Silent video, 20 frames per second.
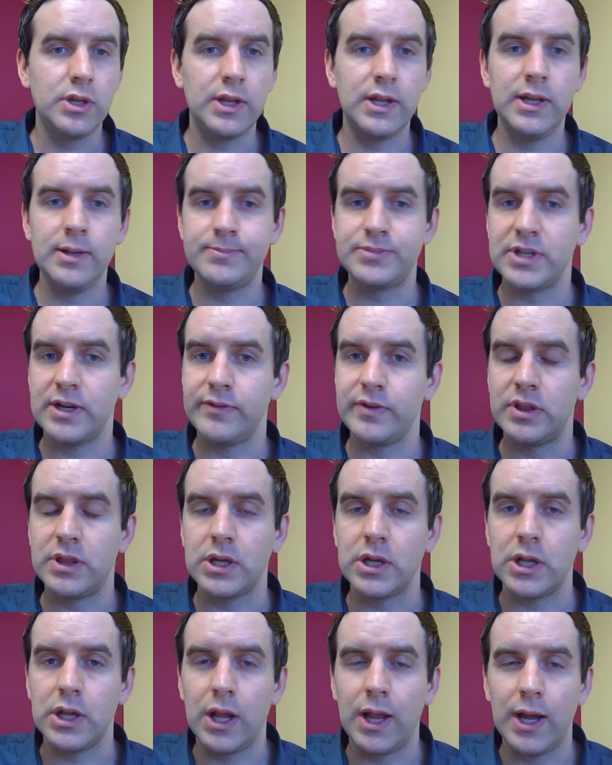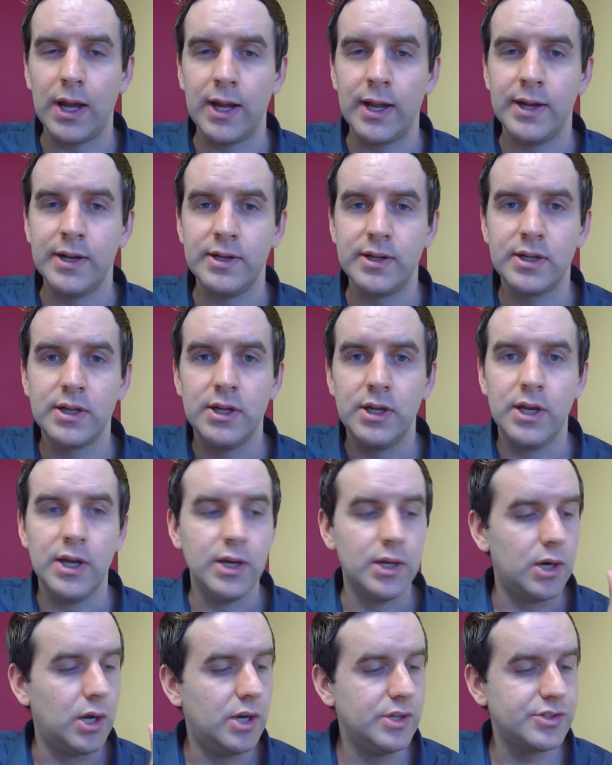keeps everything aligned,
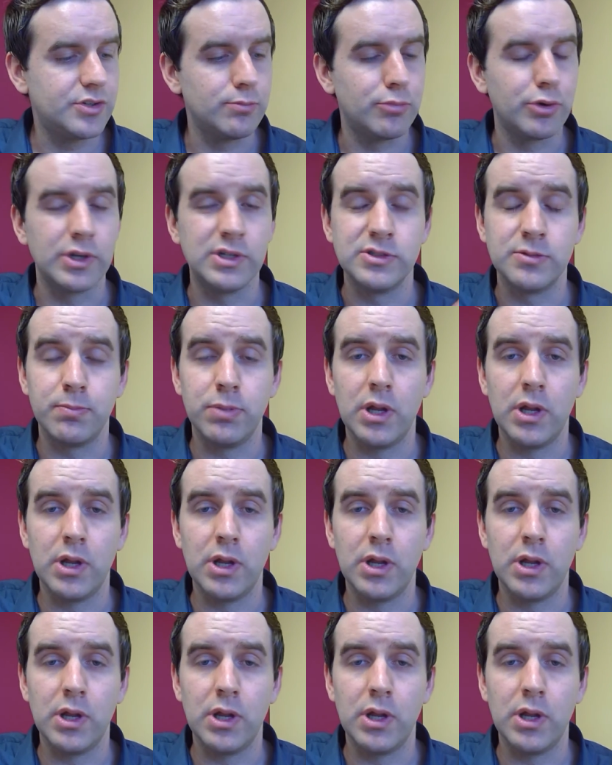and also brings